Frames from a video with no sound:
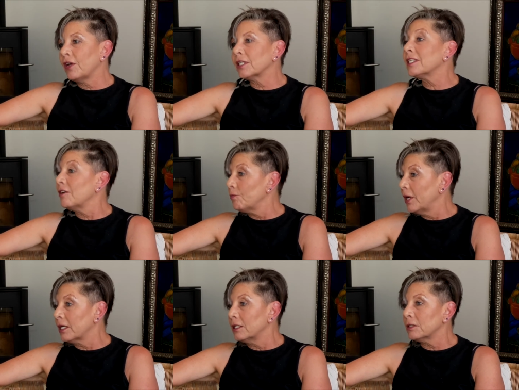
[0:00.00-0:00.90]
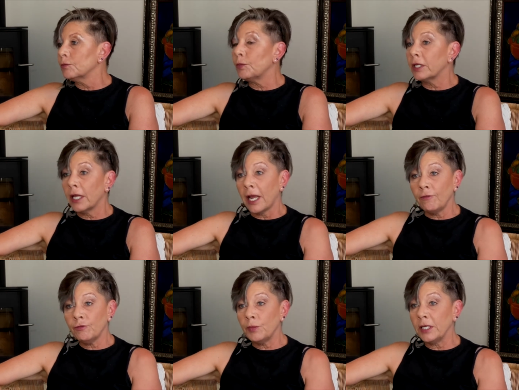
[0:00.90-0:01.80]
fail-safe mechanisms, but there
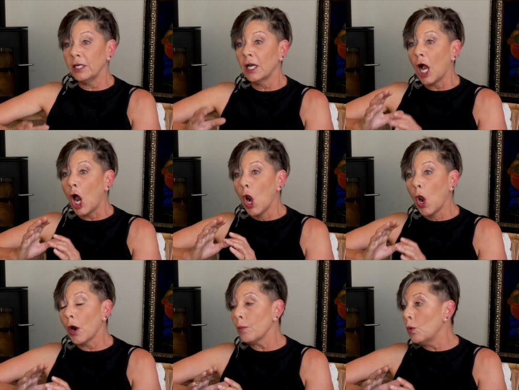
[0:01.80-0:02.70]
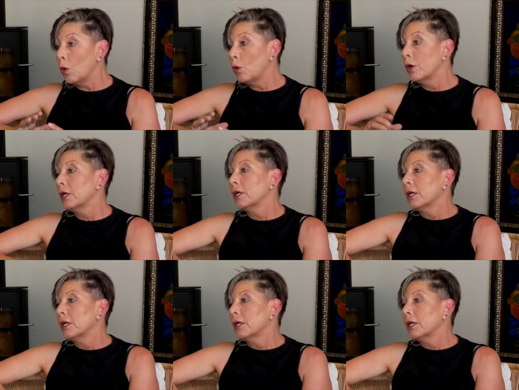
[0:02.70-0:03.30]
have to be a lot more